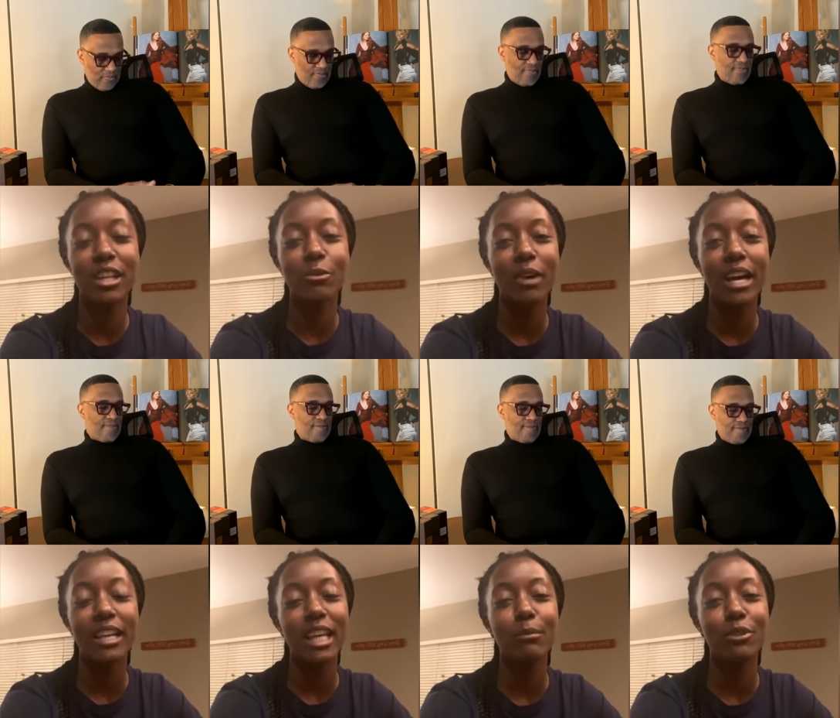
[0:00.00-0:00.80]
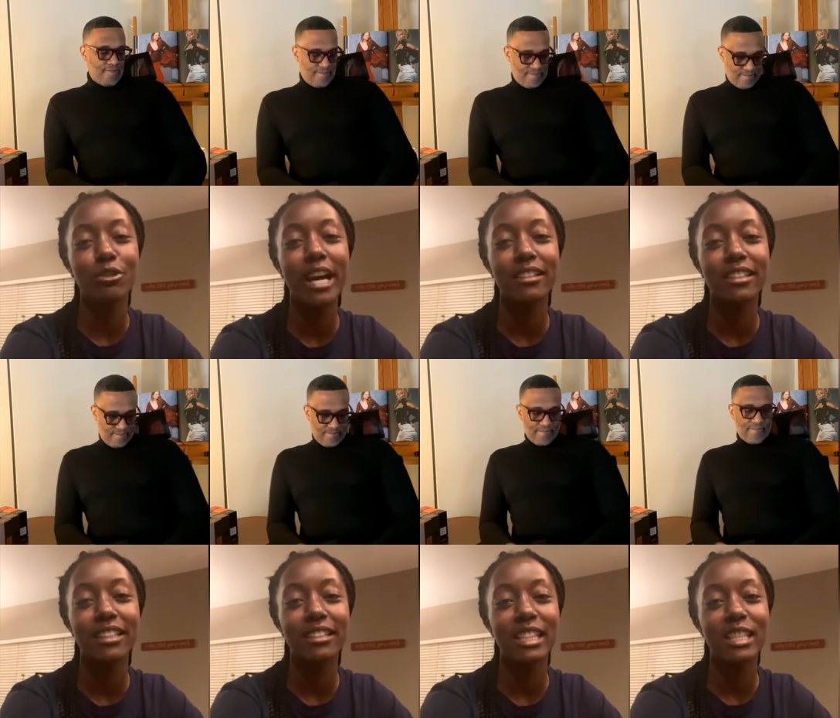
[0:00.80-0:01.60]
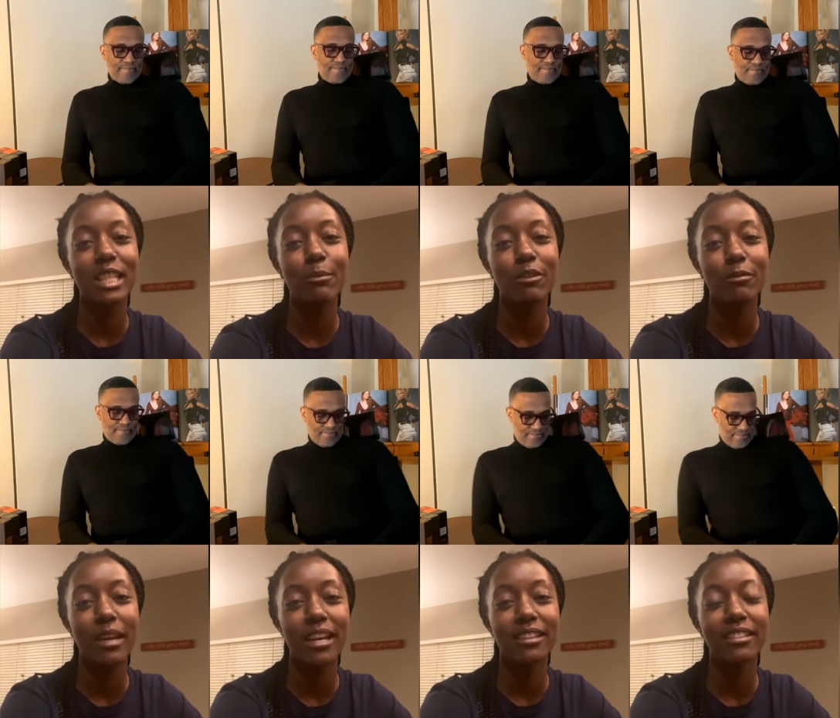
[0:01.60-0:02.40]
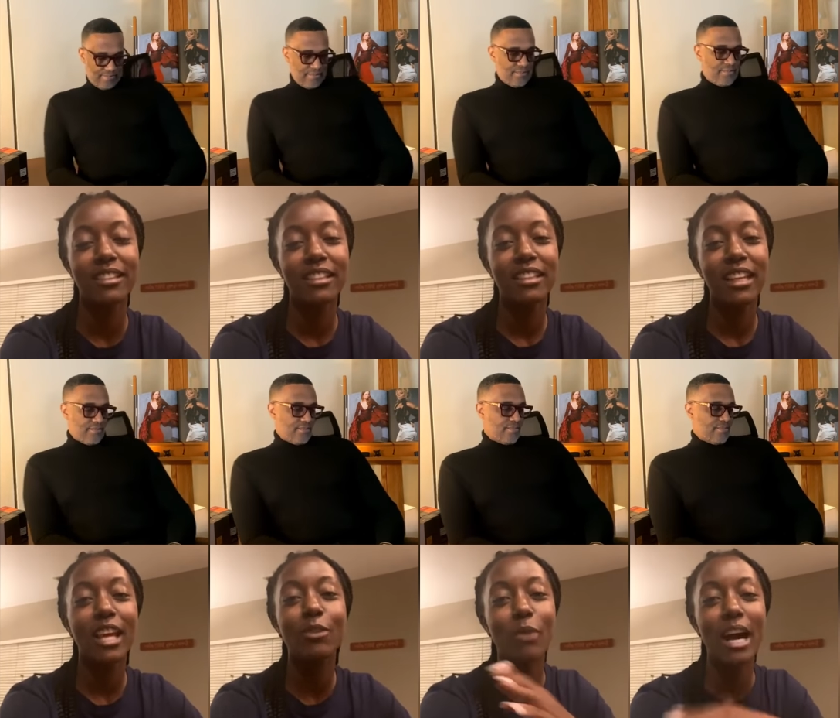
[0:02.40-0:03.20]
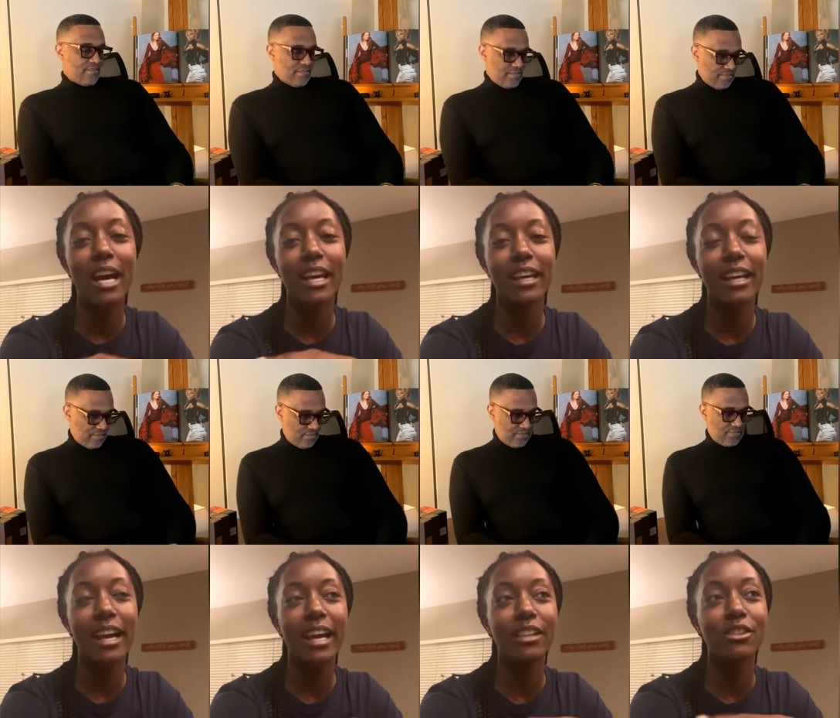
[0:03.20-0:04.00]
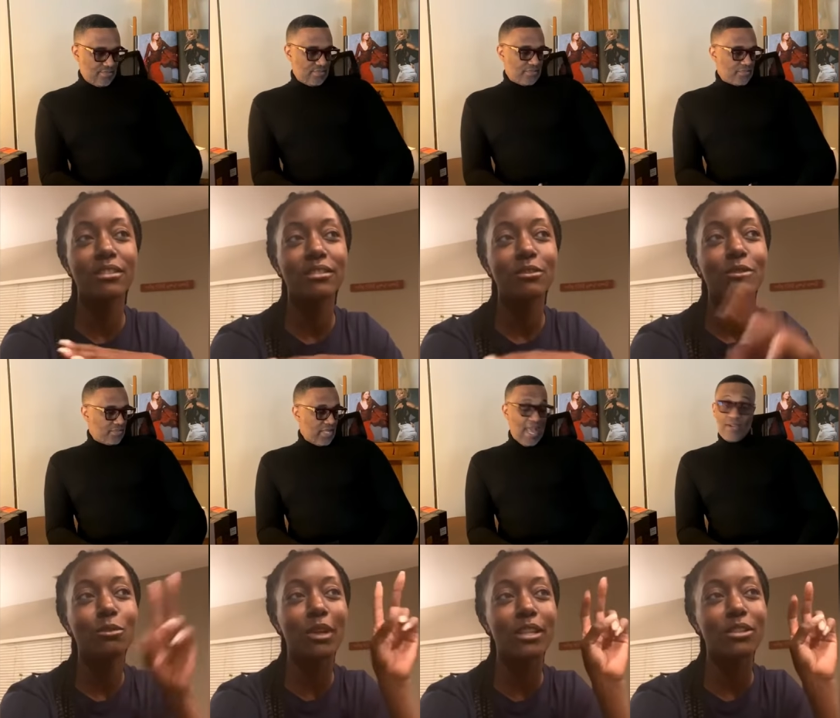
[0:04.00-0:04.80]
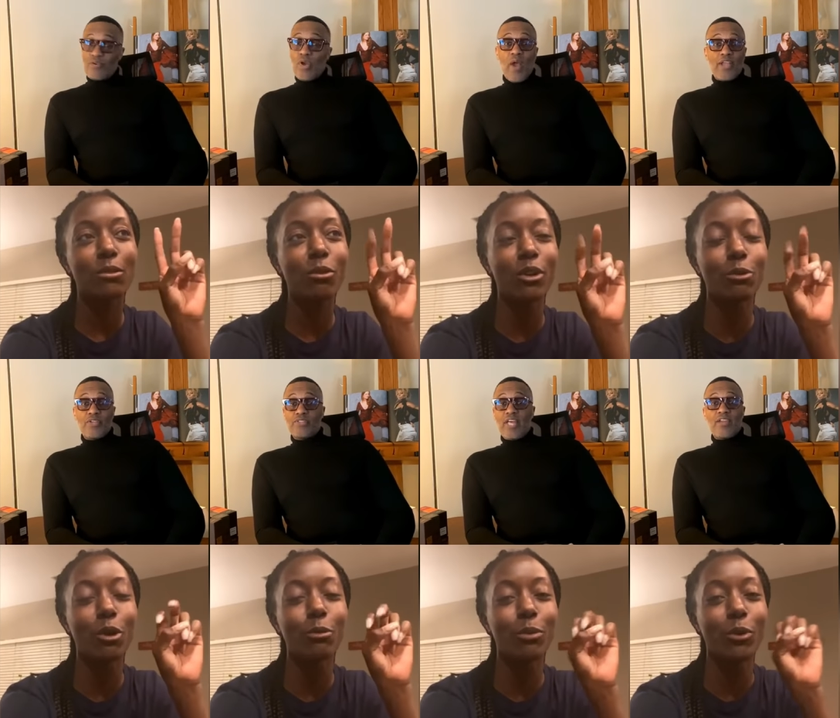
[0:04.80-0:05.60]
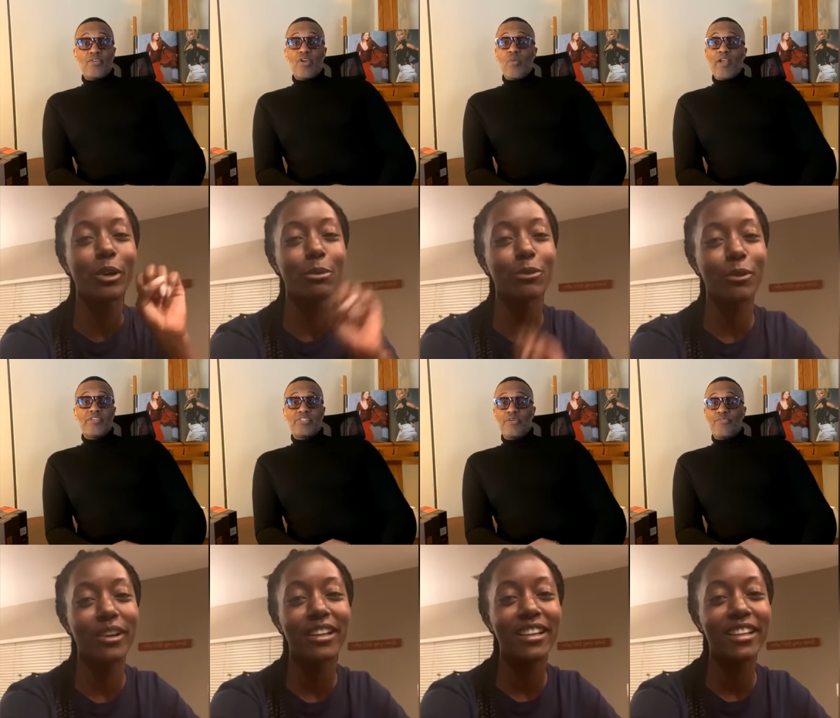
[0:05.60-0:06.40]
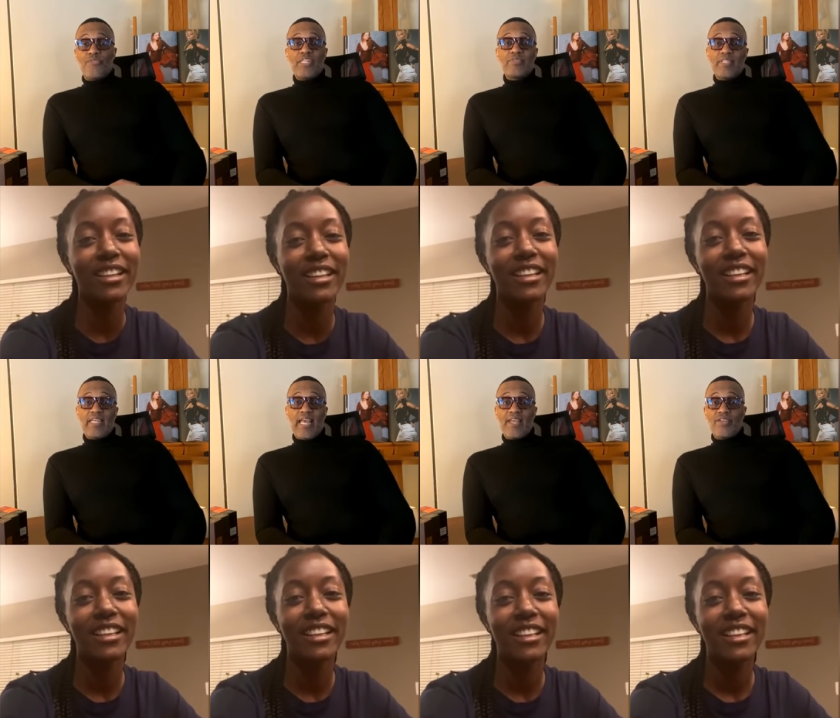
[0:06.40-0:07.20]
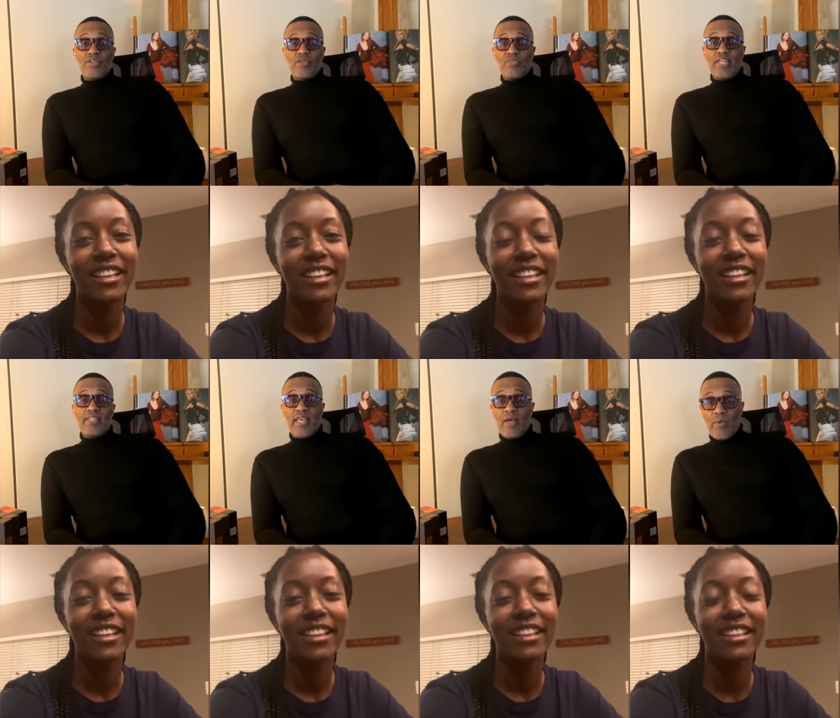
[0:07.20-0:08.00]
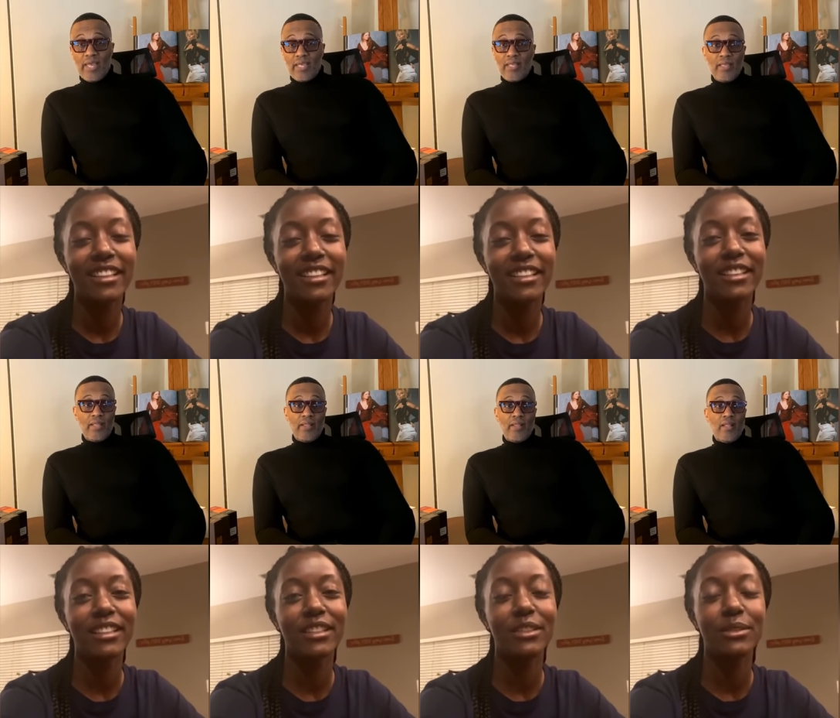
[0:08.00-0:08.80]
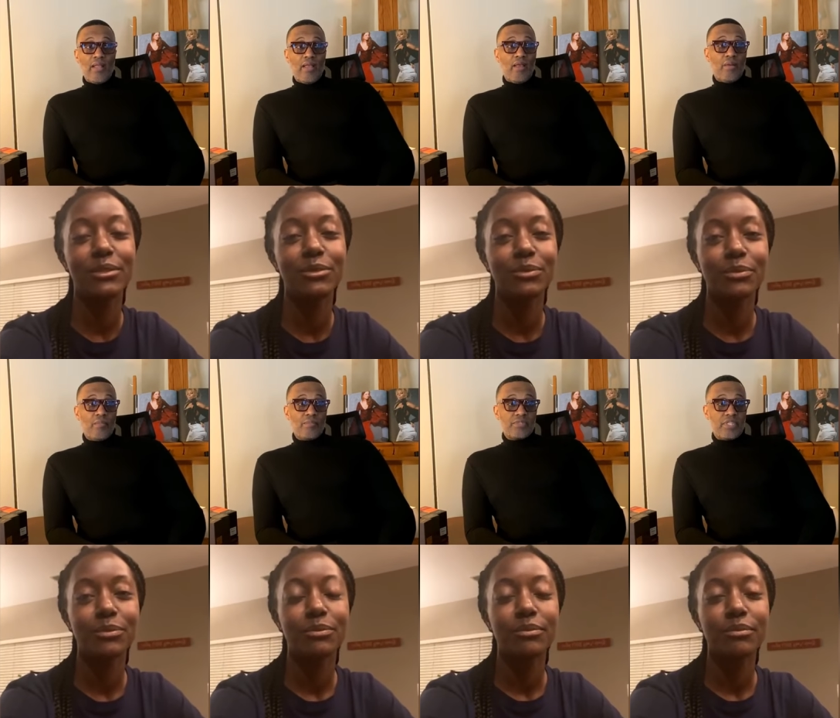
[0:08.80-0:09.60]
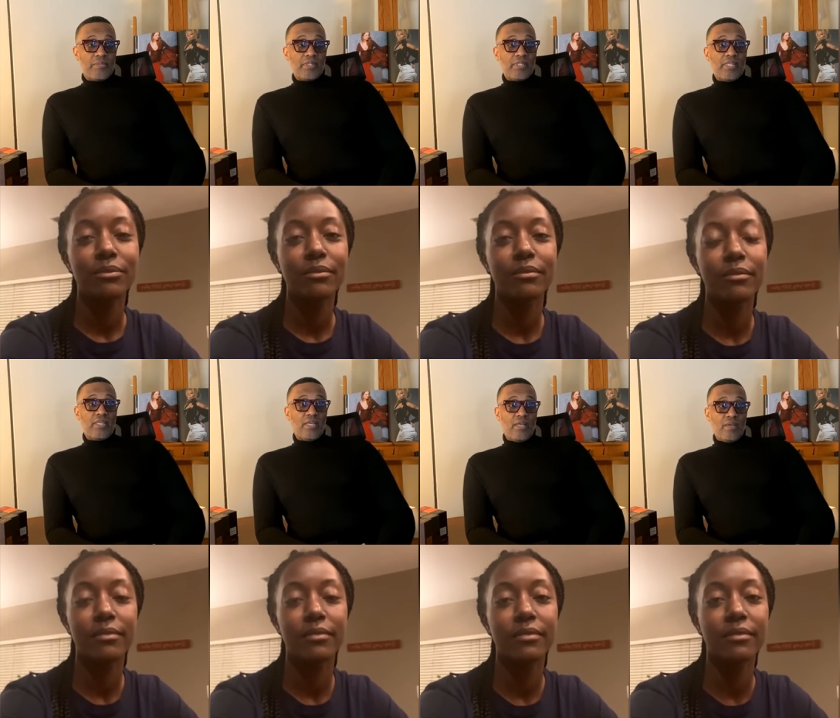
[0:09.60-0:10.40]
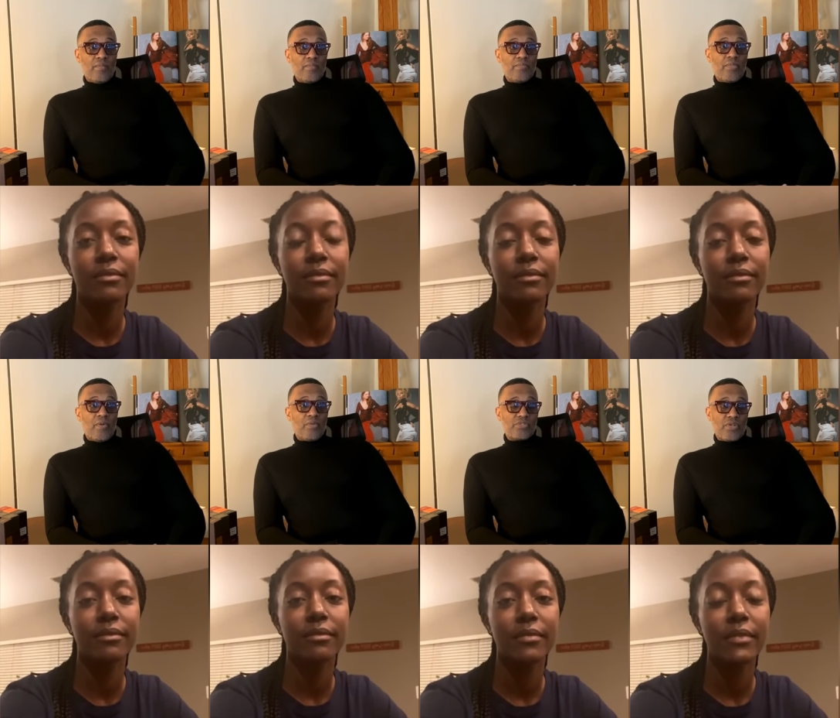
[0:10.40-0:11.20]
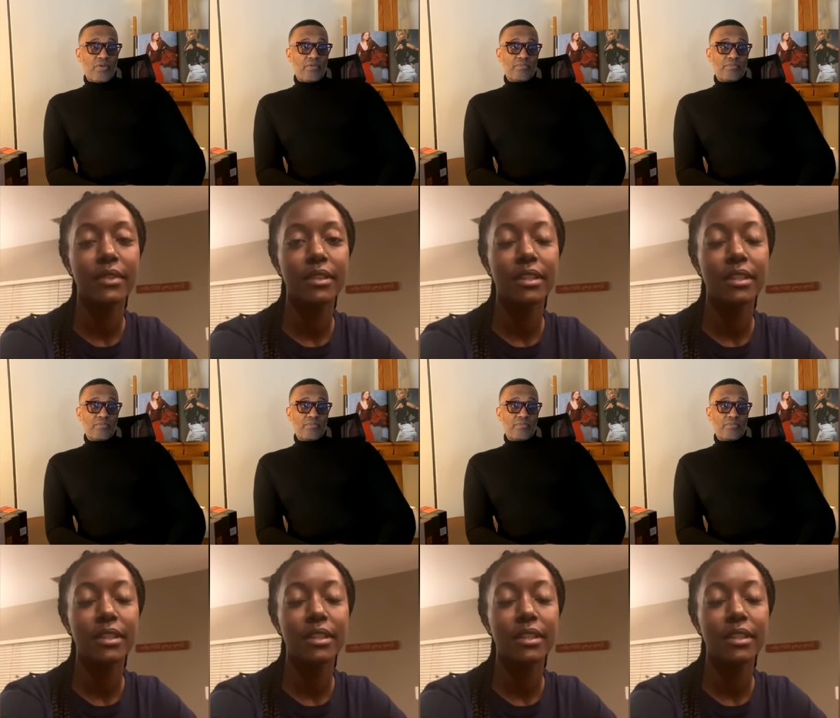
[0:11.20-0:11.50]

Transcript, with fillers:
Speaker 1: why I keep attracting these type of men, and why I was. I don't know why you. I don't know
Speaker 2: why you still friends with the guy you, you did that way. Um, typically, um, those are.